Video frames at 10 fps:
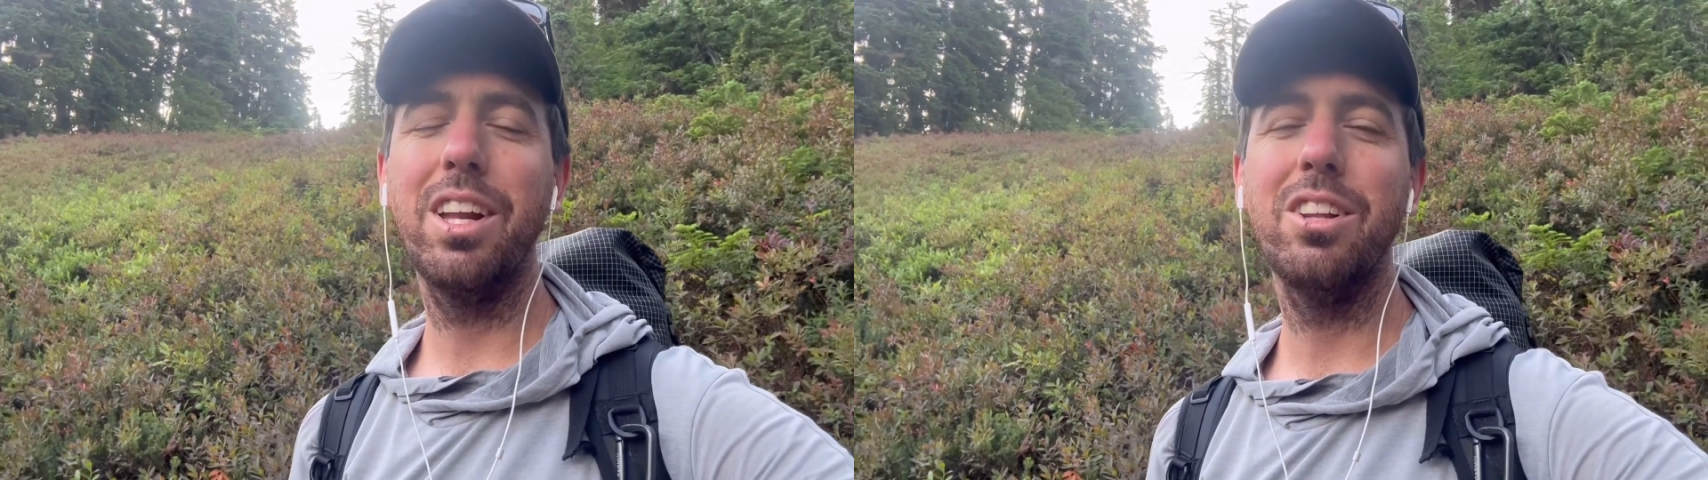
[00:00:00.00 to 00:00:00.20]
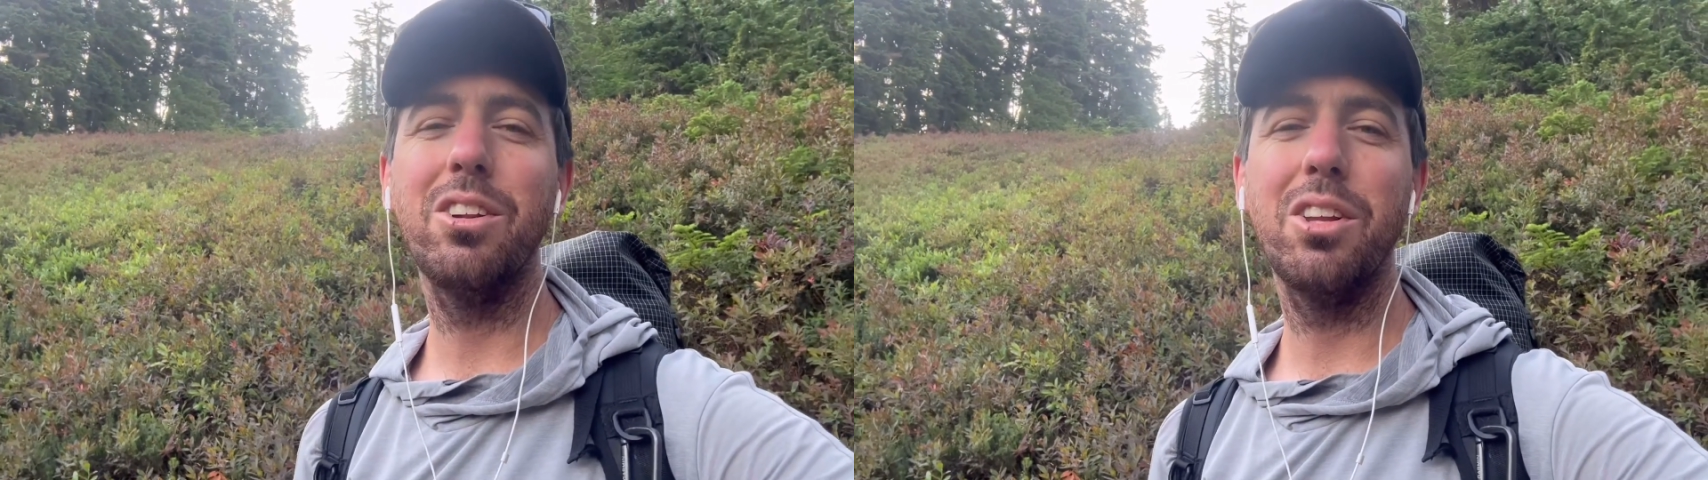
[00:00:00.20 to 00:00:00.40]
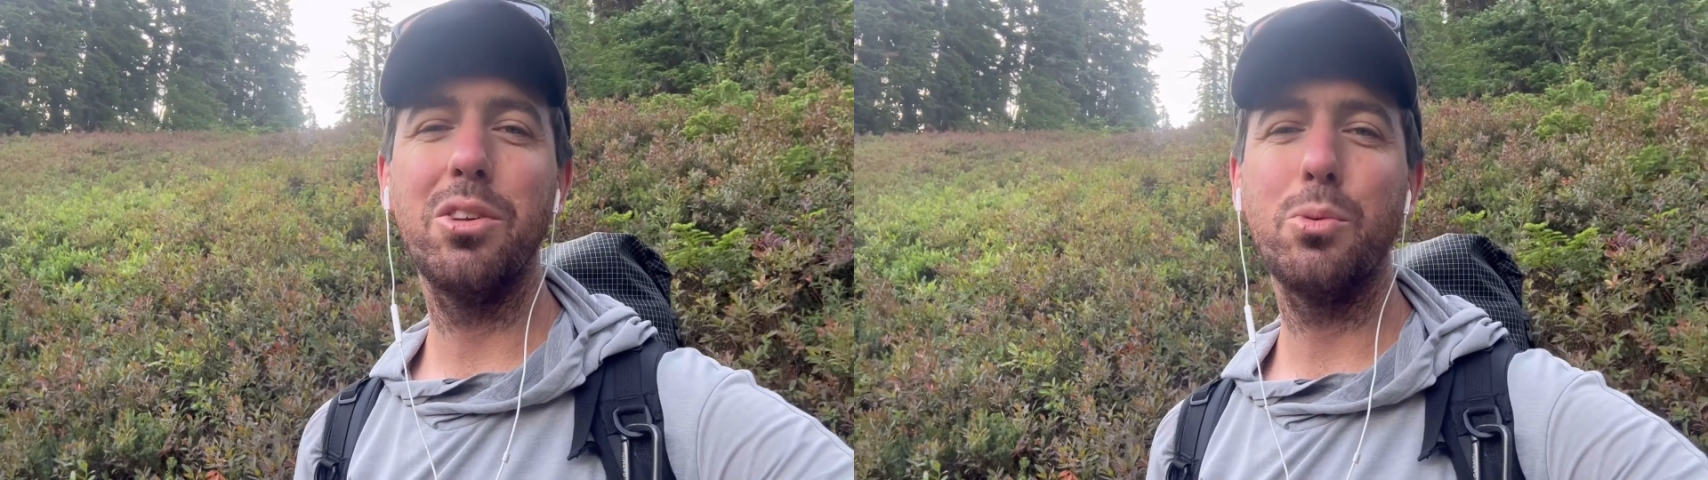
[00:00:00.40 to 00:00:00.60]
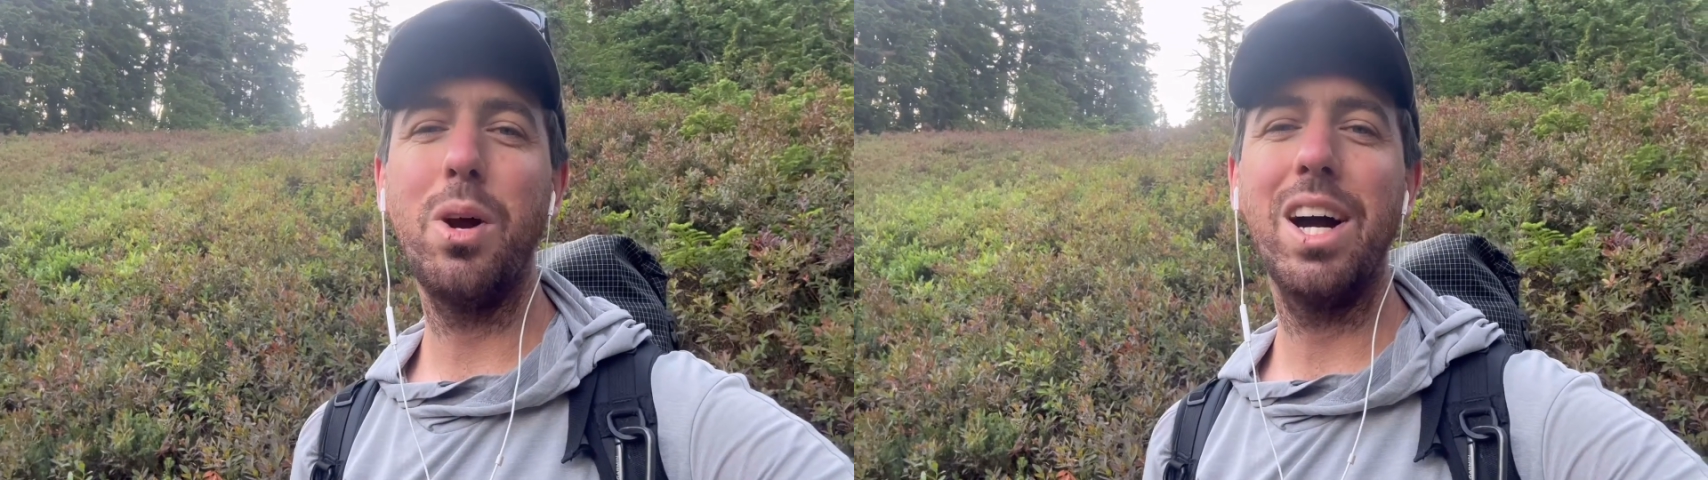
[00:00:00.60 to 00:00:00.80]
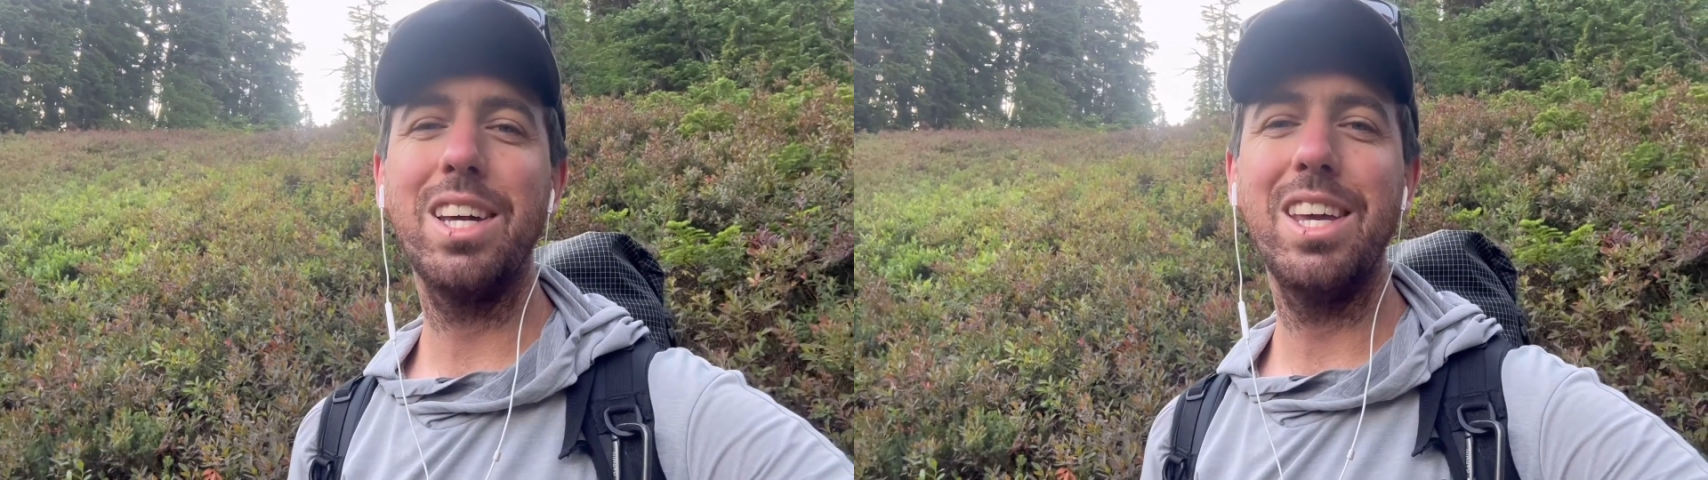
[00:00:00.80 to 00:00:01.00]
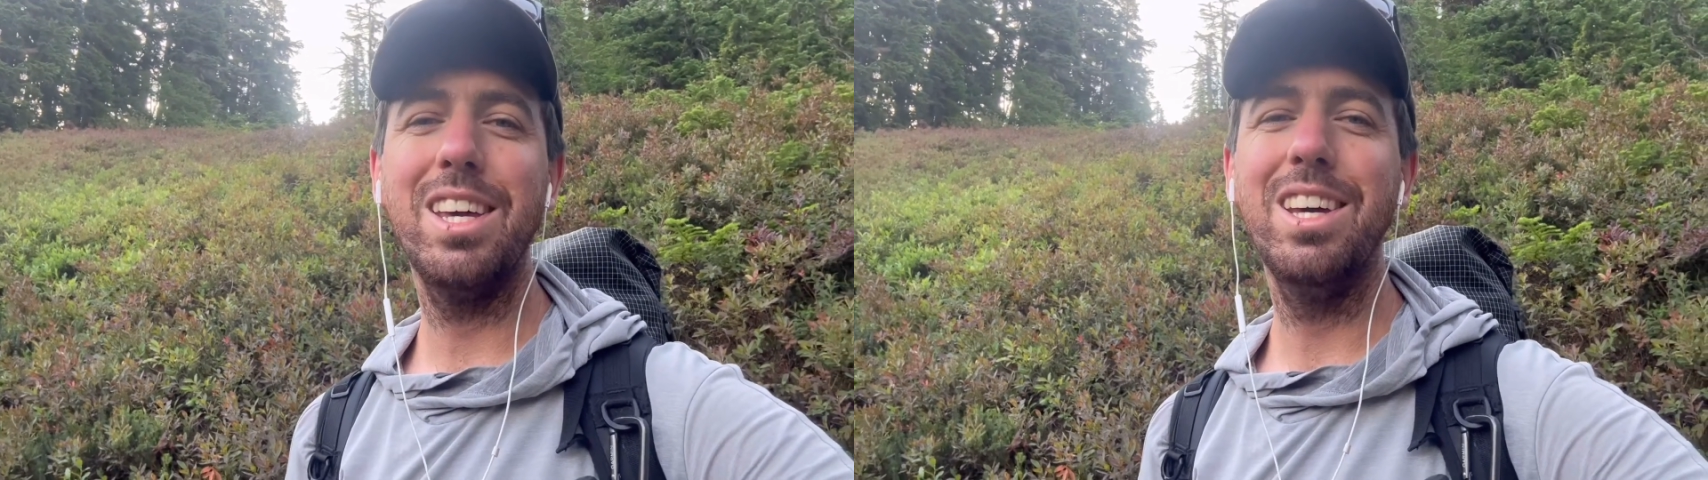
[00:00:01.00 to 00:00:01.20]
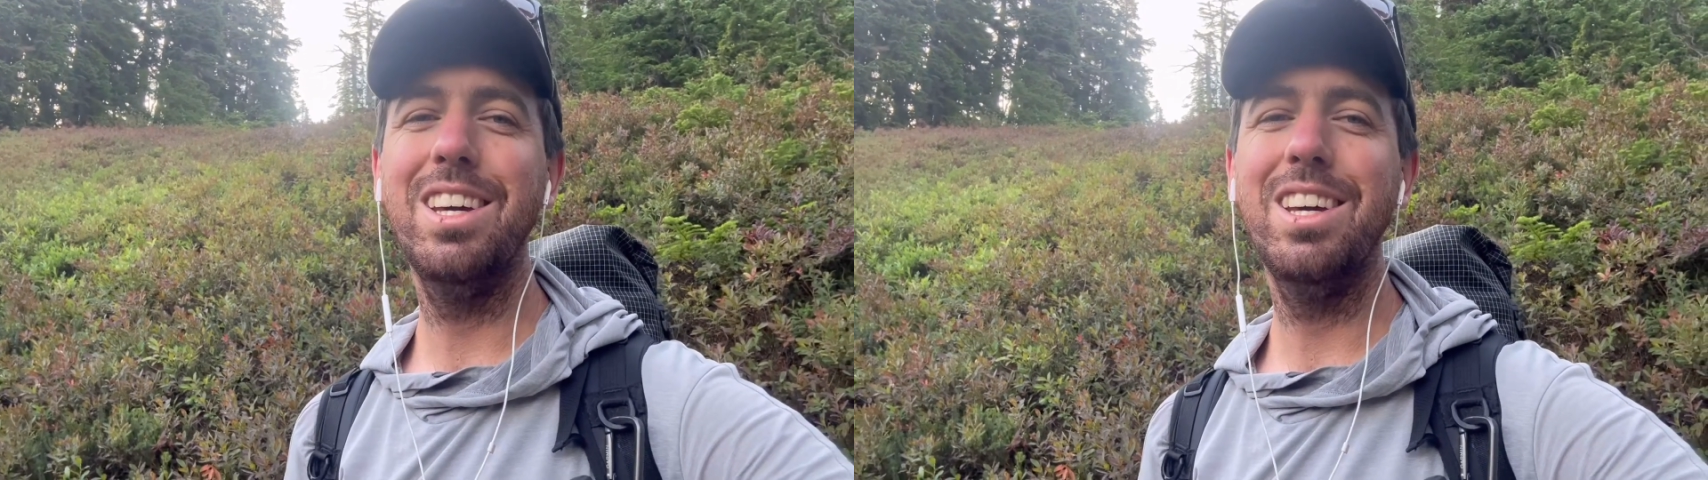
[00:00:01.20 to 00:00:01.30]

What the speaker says: a little less rocky,